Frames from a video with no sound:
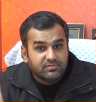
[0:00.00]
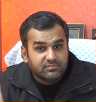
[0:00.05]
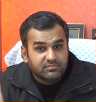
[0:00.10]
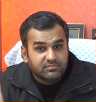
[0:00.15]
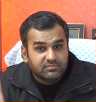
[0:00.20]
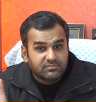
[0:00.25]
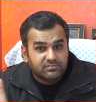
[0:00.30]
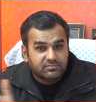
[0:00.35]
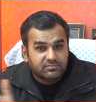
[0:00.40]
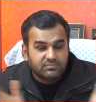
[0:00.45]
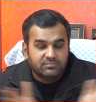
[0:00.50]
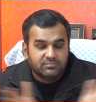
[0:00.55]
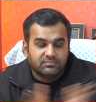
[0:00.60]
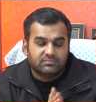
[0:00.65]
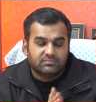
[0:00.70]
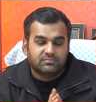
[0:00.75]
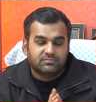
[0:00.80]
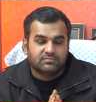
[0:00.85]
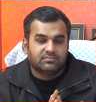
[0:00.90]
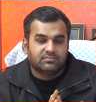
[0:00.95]

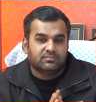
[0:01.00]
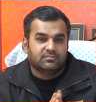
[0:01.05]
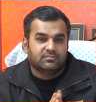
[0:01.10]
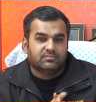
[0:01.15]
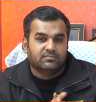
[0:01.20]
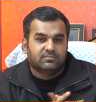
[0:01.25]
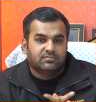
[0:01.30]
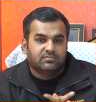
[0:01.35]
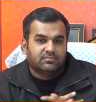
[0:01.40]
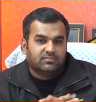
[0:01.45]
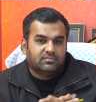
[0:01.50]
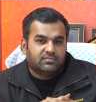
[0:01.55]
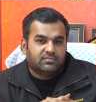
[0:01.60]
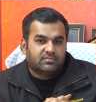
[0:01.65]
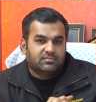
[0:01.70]
Nobody speaks.